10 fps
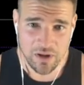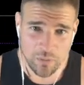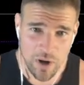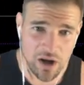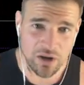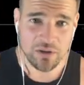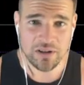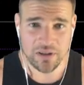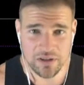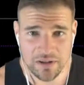Whoa.
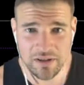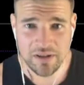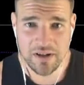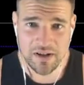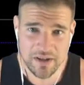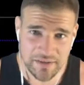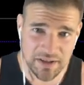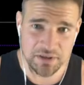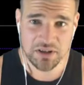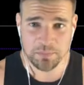
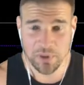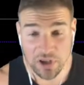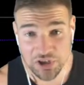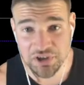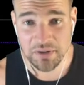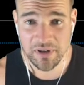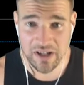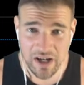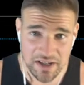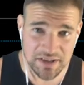This looks bullish to me,
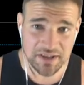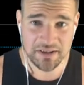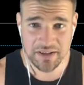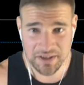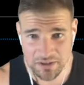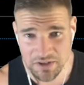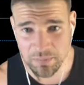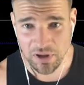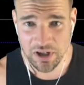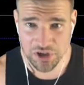guys. This looks
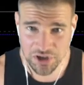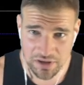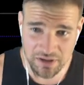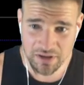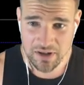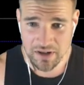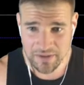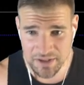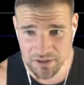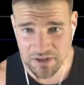bullish.
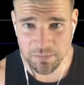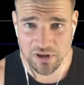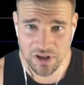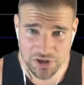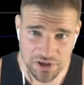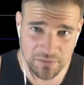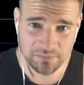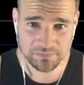This looks bullish.